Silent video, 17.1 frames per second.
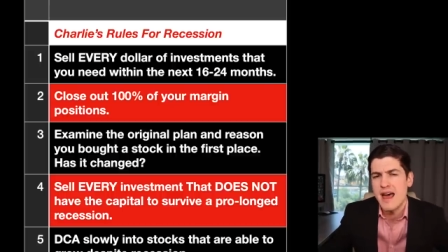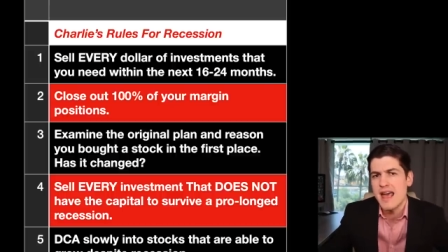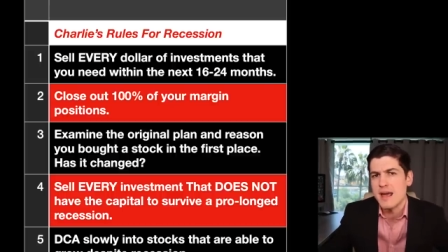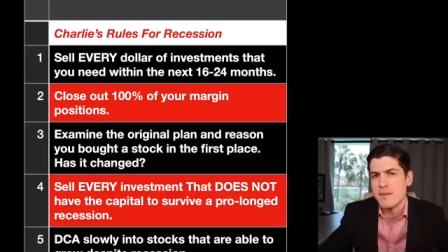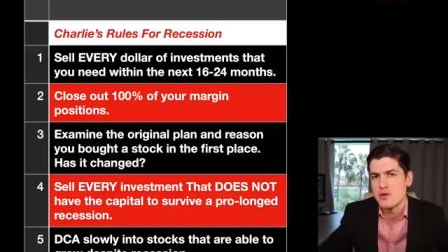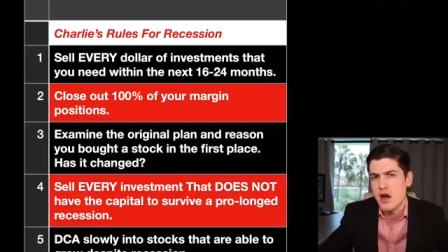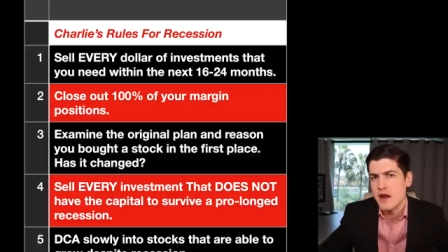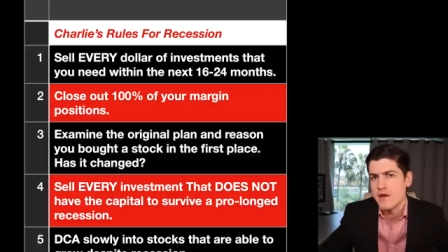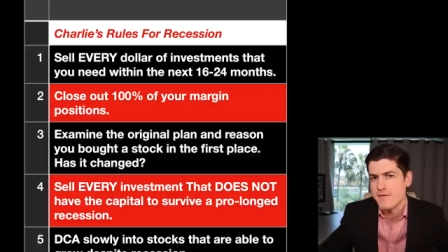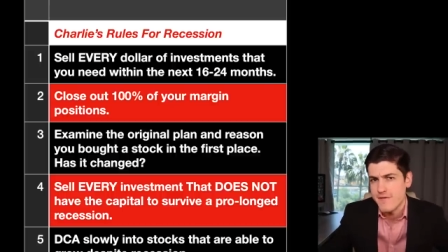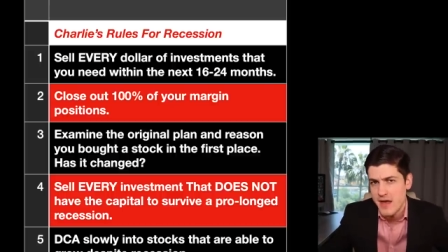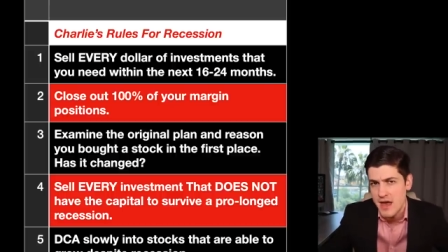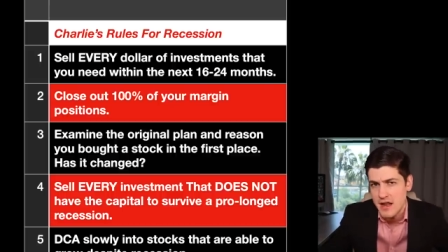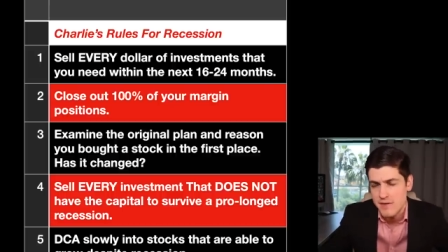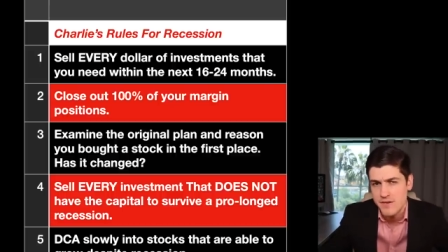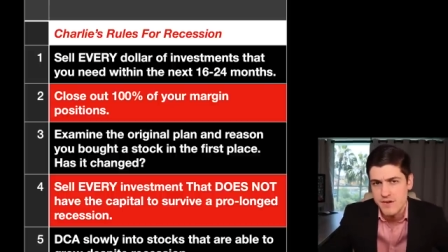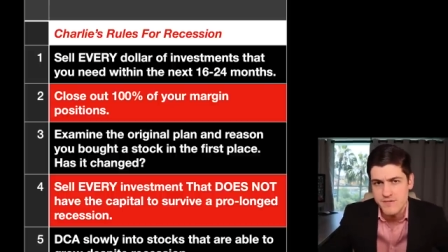I am not a
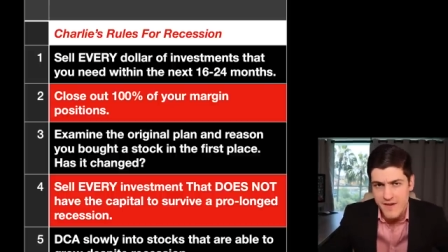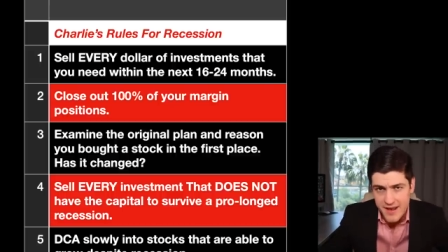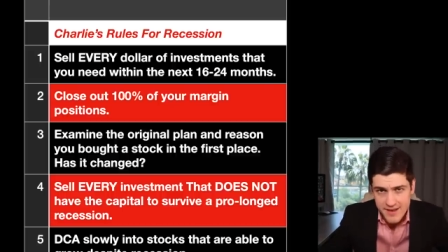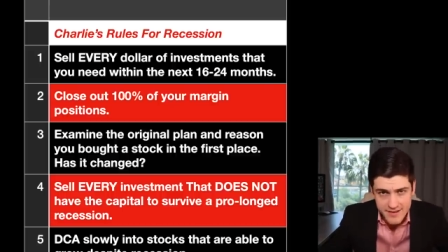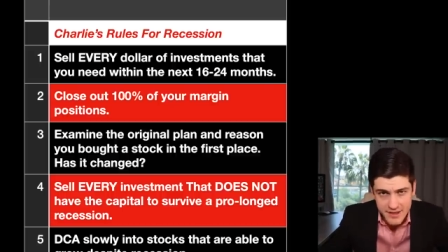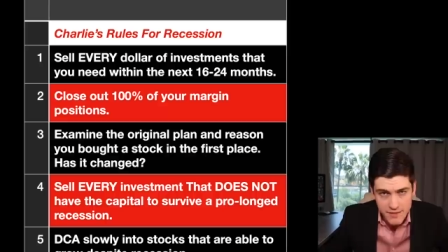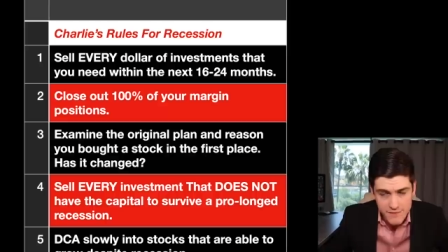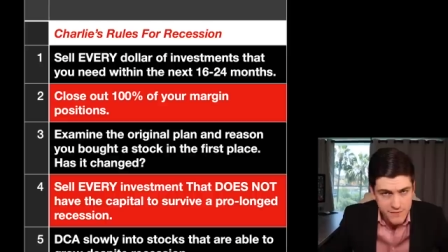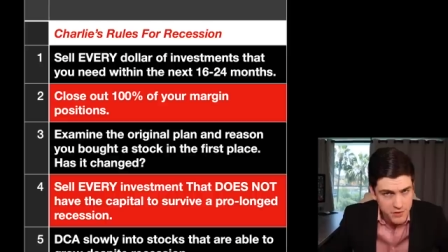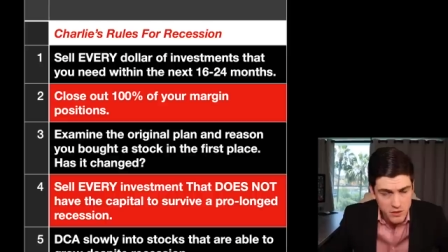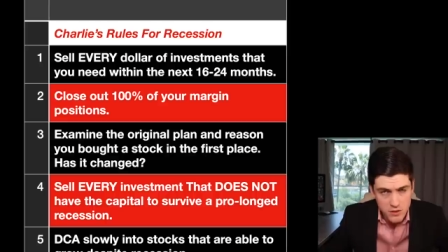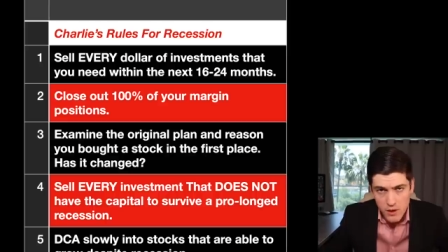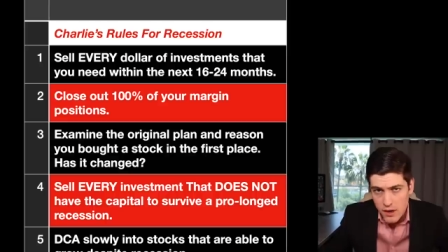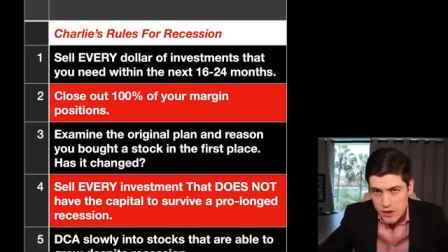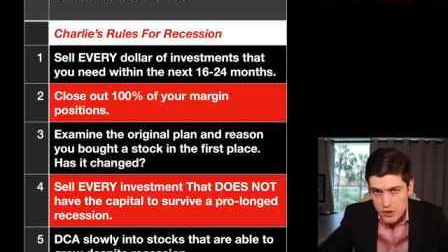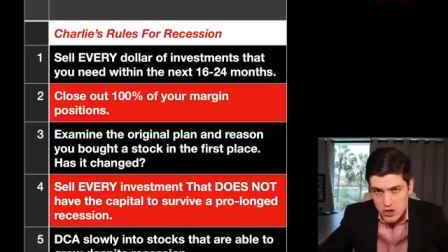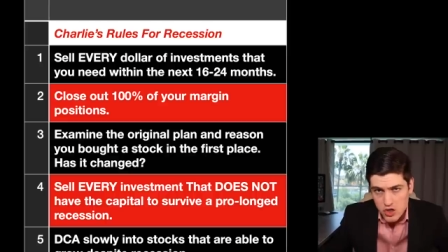fan of investing for the
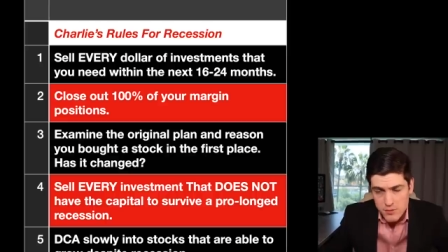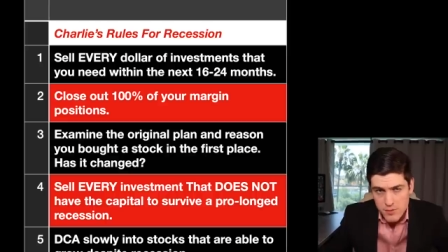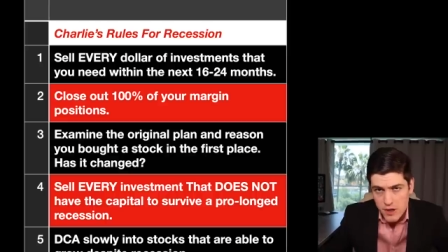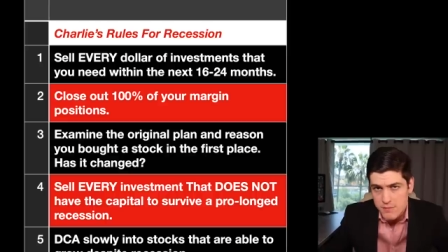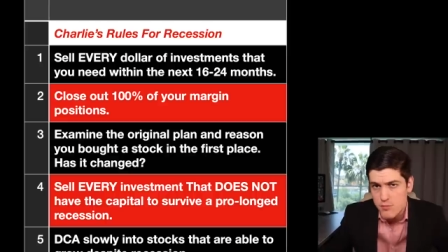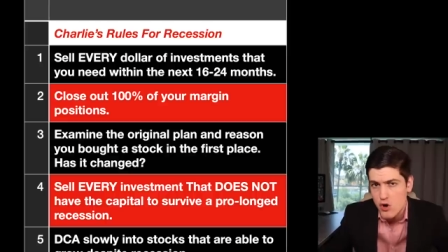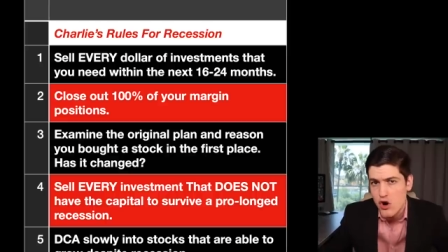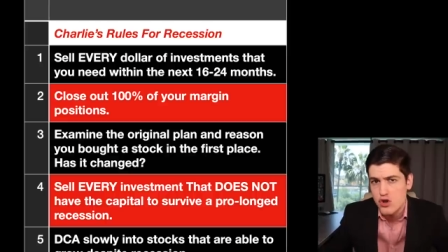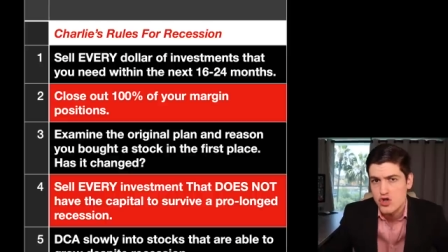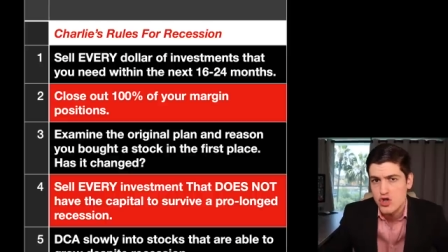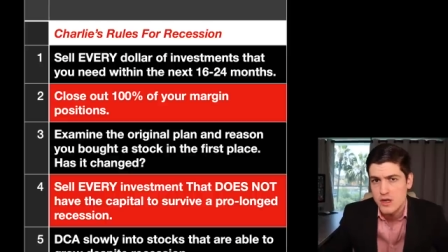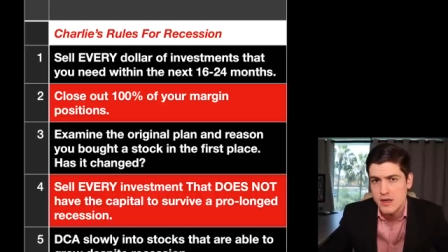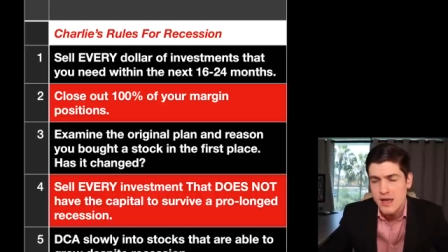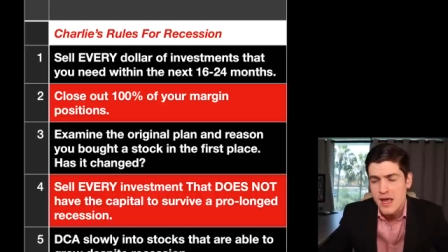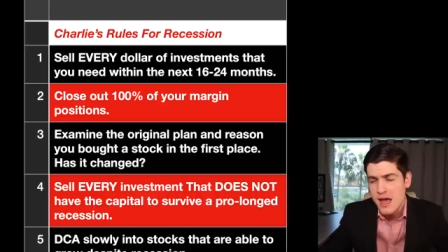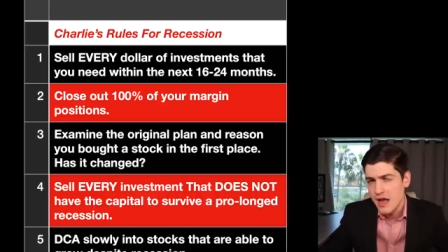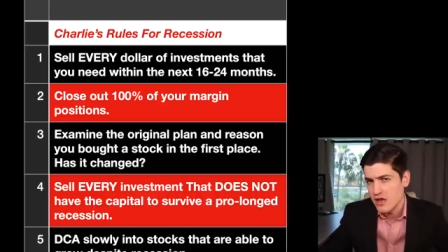long term on
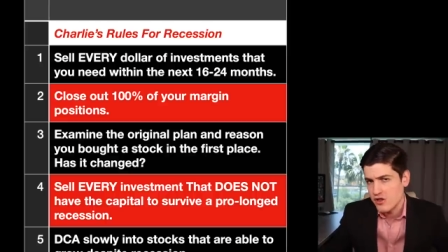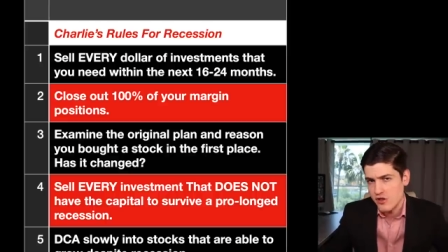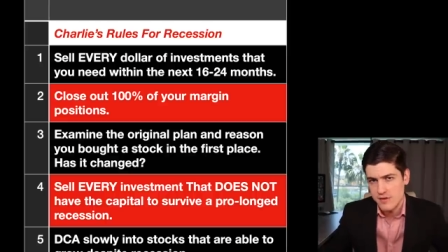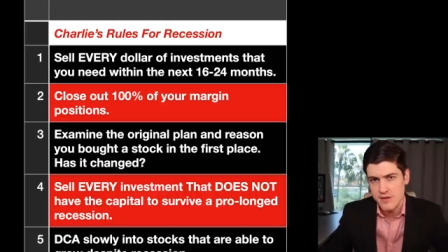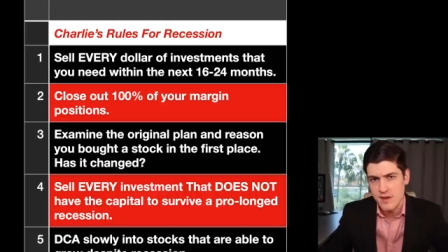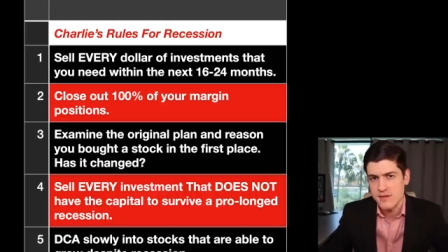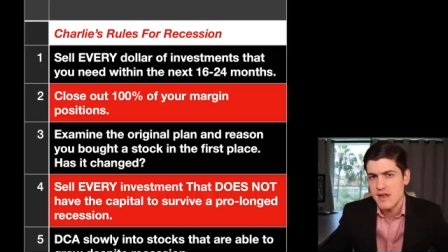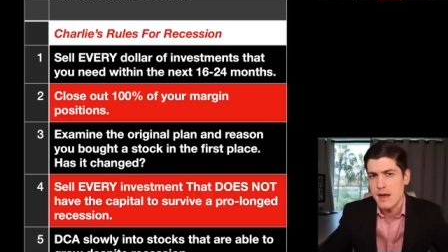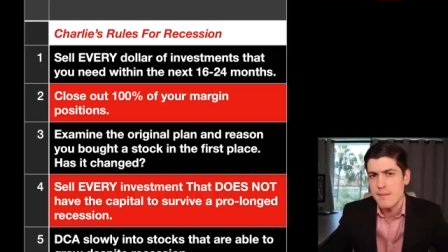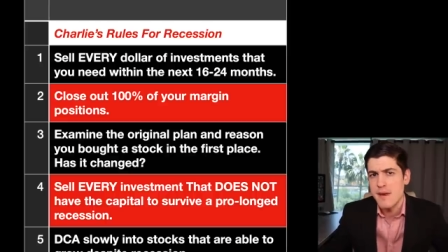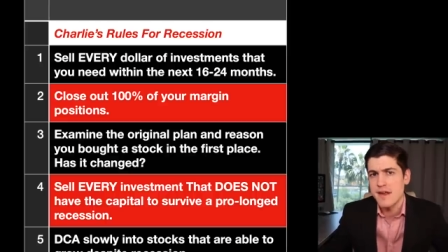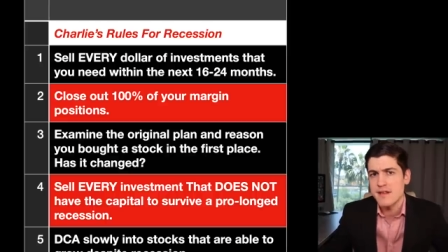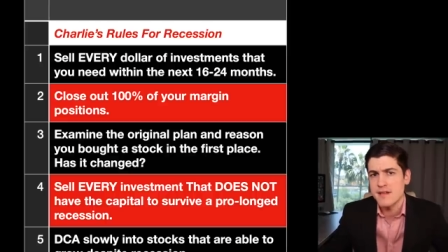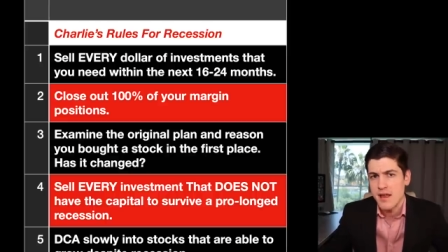margin. It just does not make